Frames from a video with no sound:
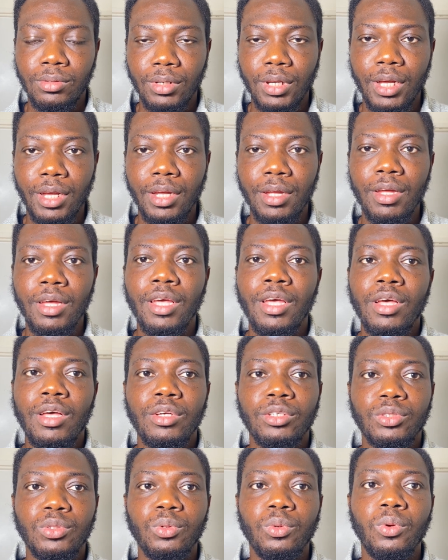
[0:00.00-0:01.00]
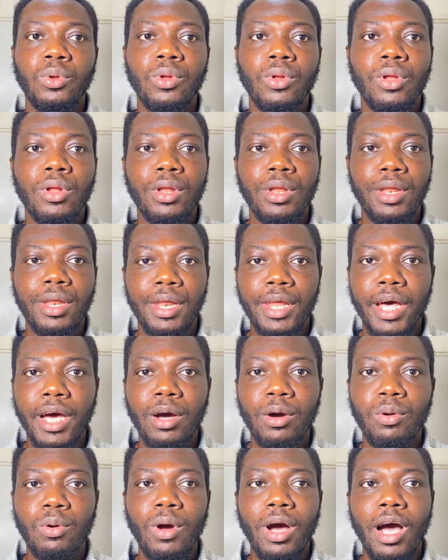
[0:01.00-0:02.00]
Okay, so
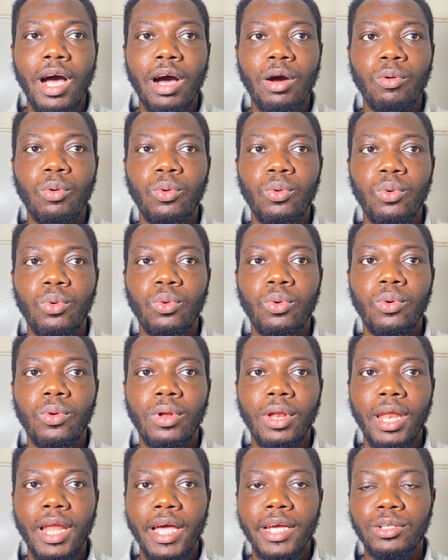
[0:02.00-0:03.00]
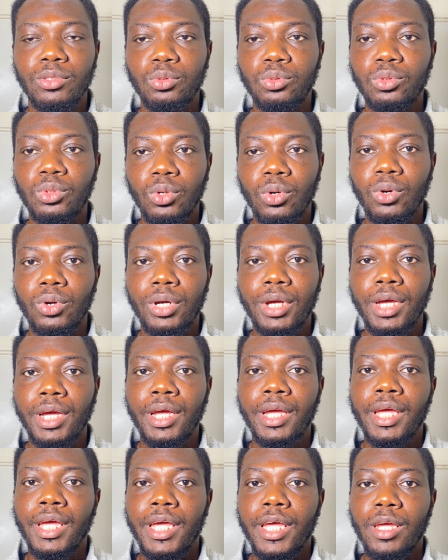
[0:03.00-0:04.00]
now I would like to talk
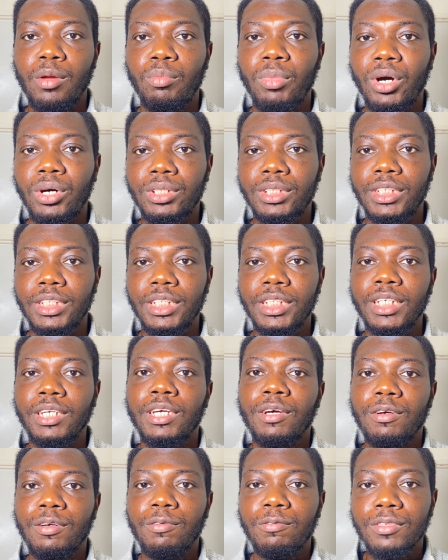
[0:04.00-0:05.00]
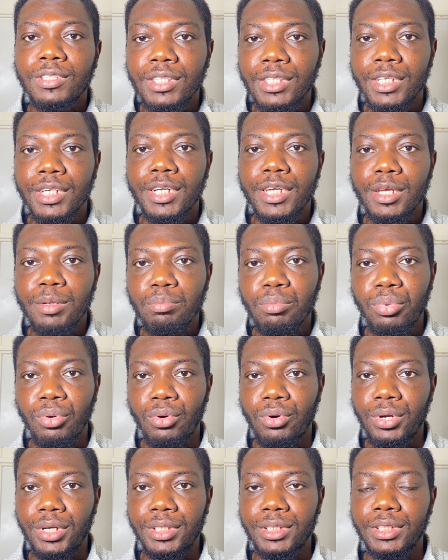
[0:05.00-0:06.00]
about the 3
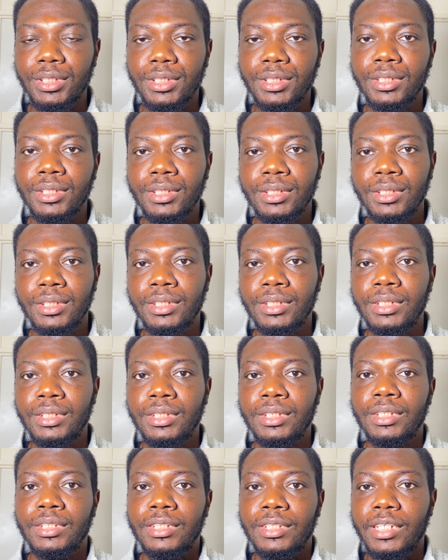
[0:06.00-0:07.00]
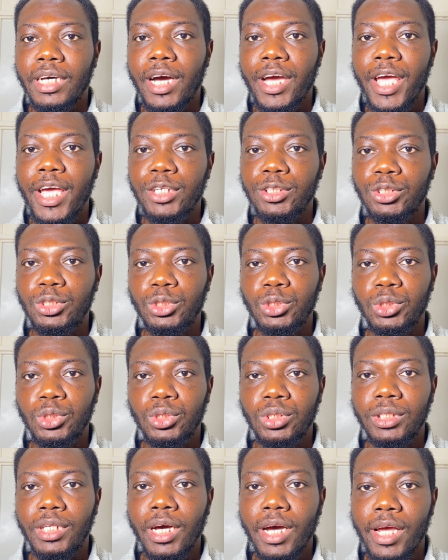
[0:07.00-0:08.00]
points that
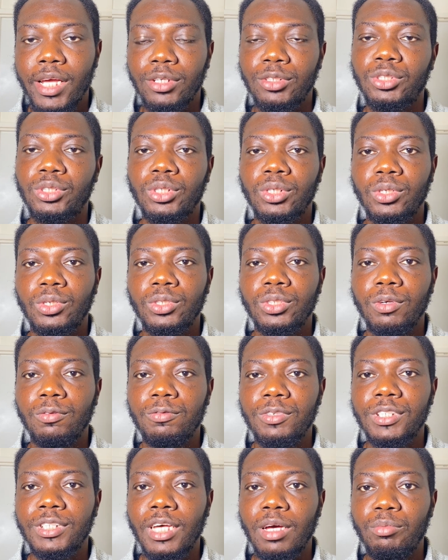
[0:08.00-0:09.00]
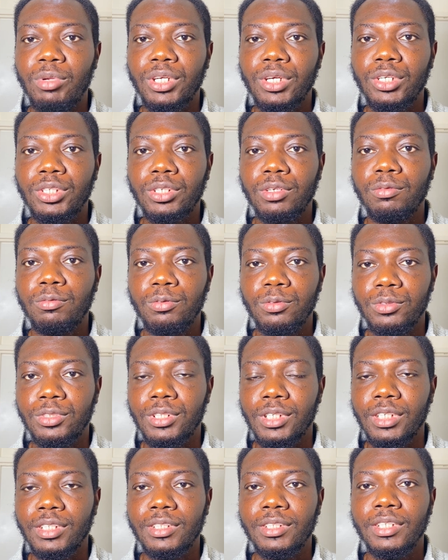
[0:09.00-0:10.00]
ensure your visa application
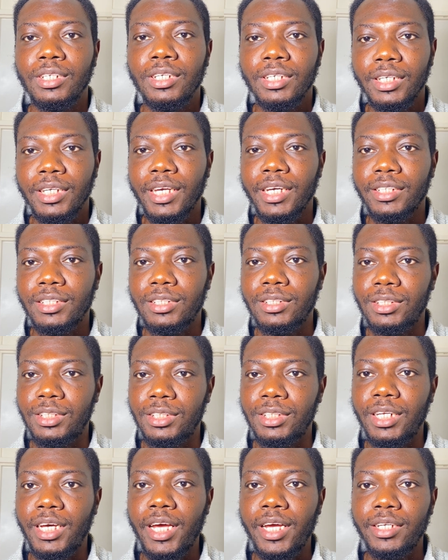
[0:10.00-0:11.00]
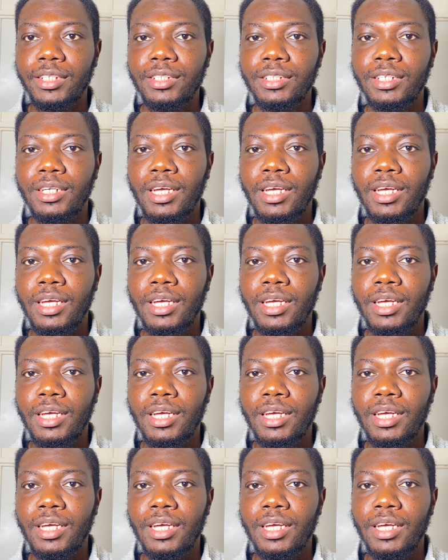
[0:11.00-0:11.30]
process gets denied,